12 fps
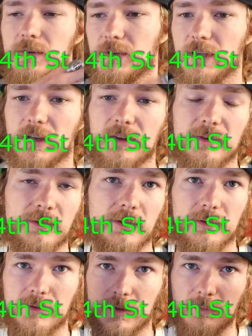yeah, it's
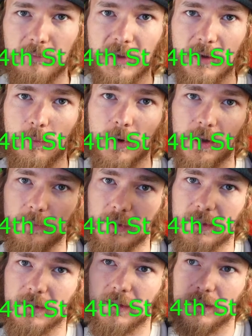just a big one with,
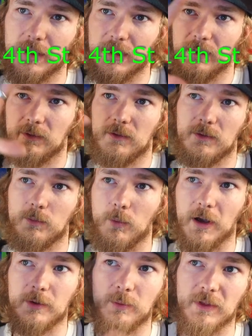it's
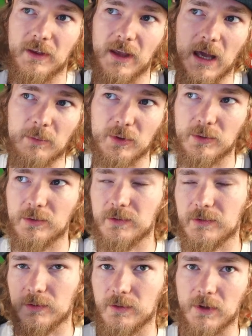white with the apple,
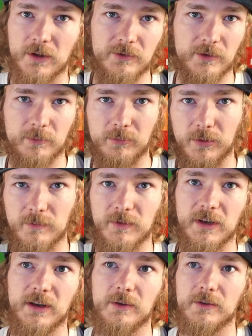so I'll just put
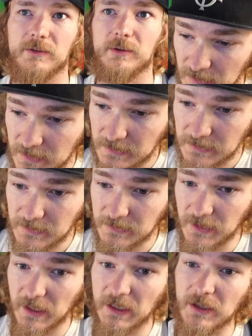videos of it.
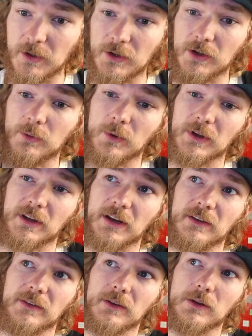And another one that
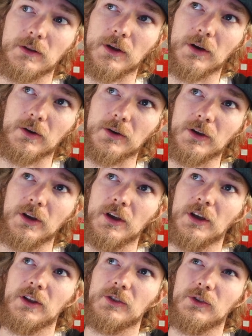is along
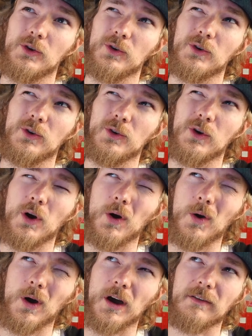the,
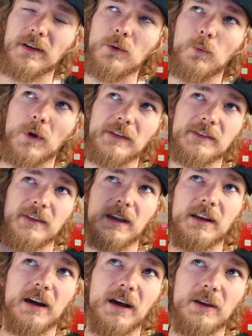I think, West
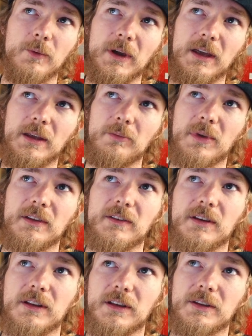Side Highway,
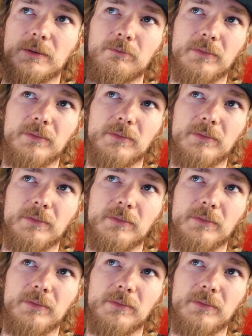basically